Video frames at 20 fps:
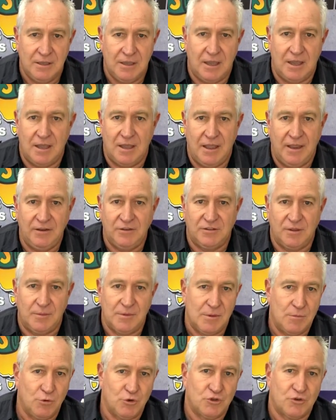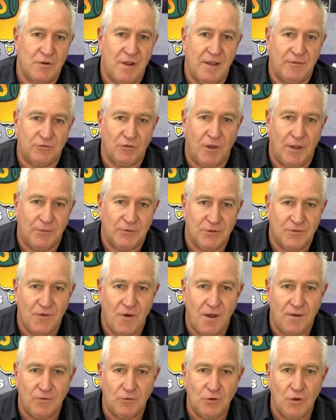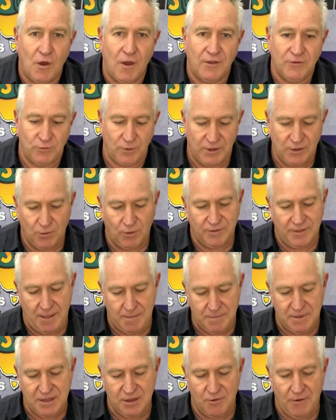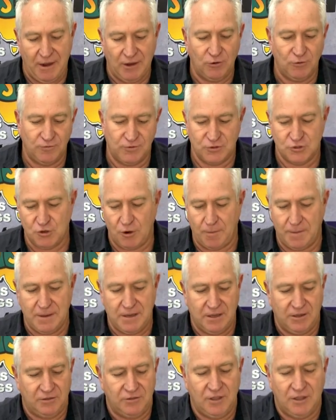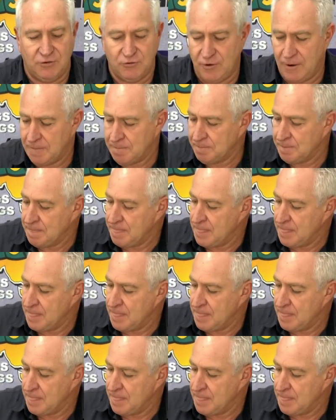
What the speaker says: and some of your bushcraft type survival knives where you want that bigger angle for chopping, etc.